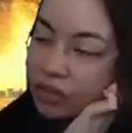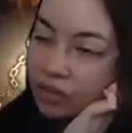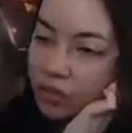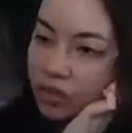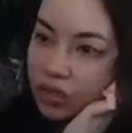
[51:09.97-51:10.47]

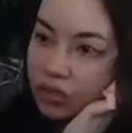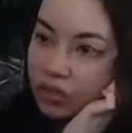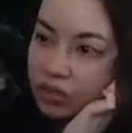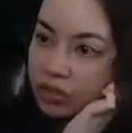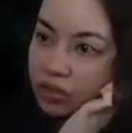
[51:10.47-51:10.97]
Over
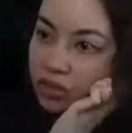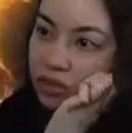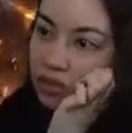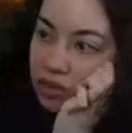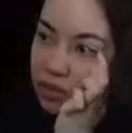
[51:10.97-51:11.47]
here,
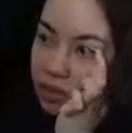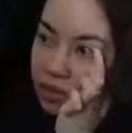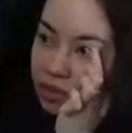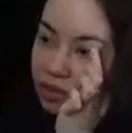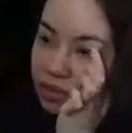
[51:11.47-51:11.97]
these
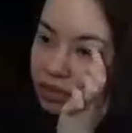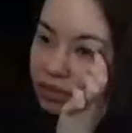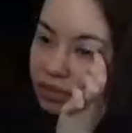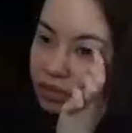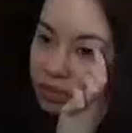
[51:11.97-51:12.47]

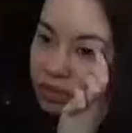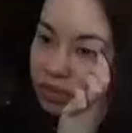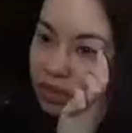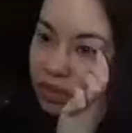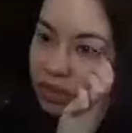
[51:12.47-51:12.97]
are
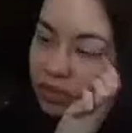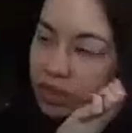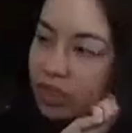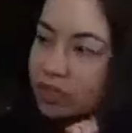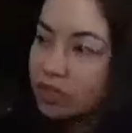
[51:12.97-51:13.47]
not
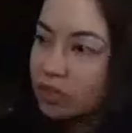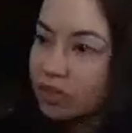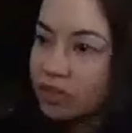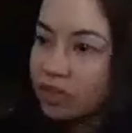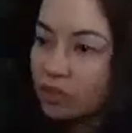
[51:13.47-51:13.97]
that
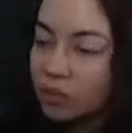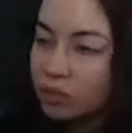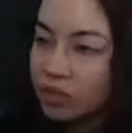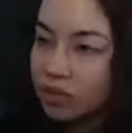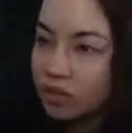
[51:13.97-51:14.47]
interesting,
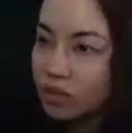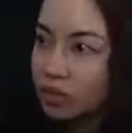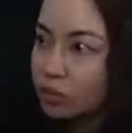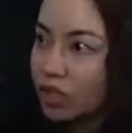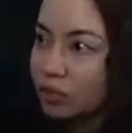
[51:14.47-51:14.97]
but we can go
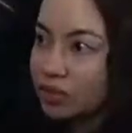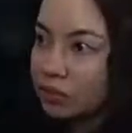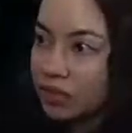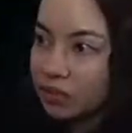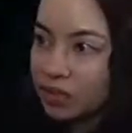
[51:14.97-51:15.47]
ahead and pop
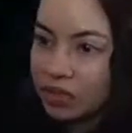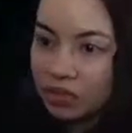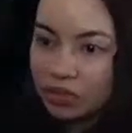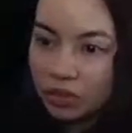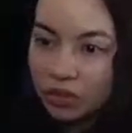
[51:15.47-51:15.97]
some of them
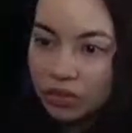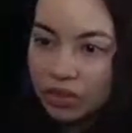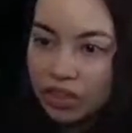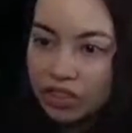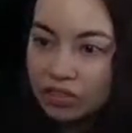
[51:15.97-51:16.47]
while I look for the
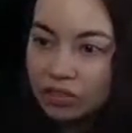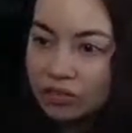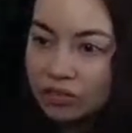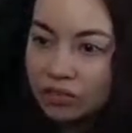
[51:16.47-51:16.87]
rest.